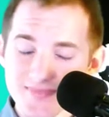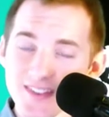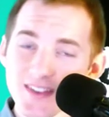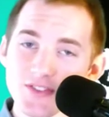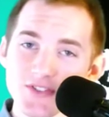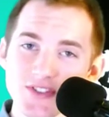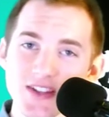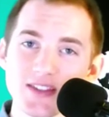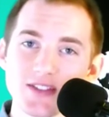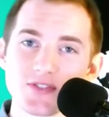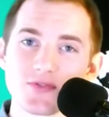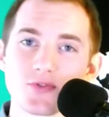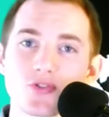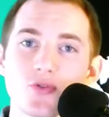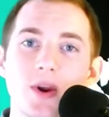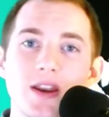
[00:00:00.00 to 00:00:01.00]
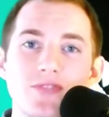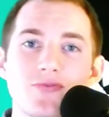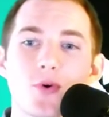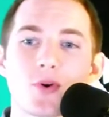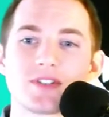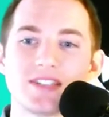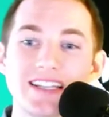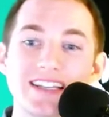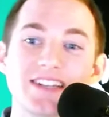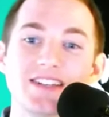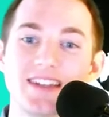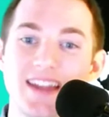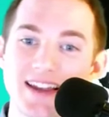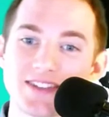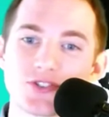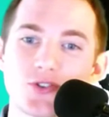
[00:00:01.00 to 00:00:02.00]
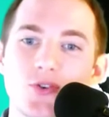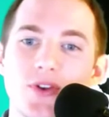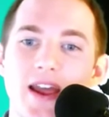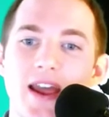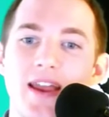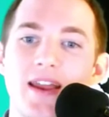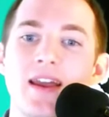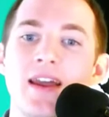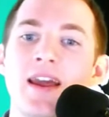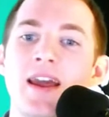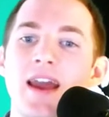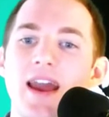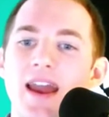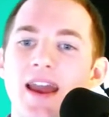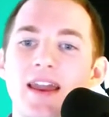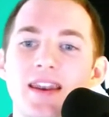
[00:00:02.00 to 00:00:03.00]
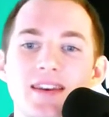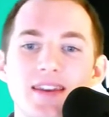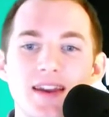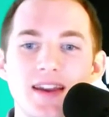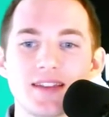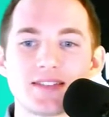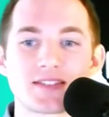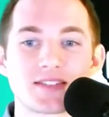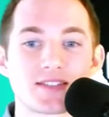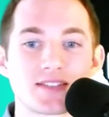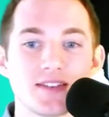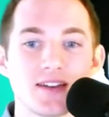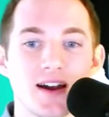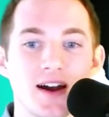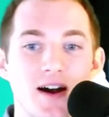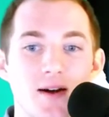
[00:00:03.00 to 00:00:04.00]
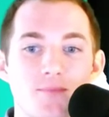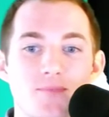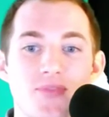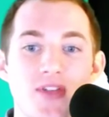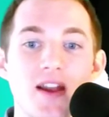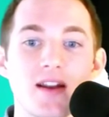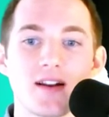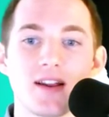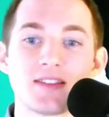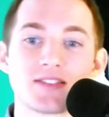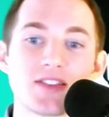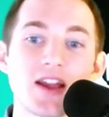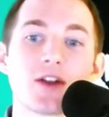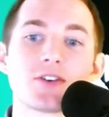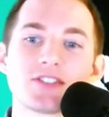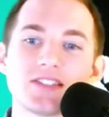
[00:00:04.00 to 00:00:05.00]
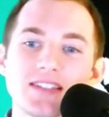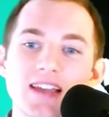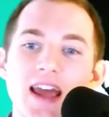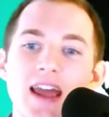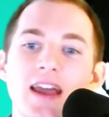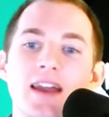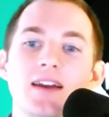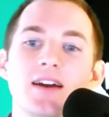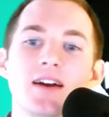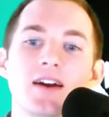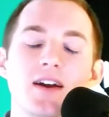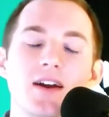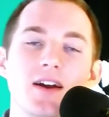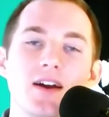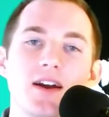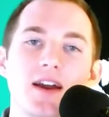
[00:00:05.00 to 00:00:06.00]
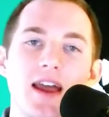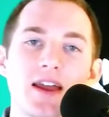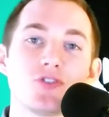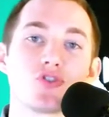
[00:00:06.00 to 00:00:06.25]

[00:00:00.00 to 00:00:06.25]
since twenty fourteen yesterday, and it's, um, there, it's there today and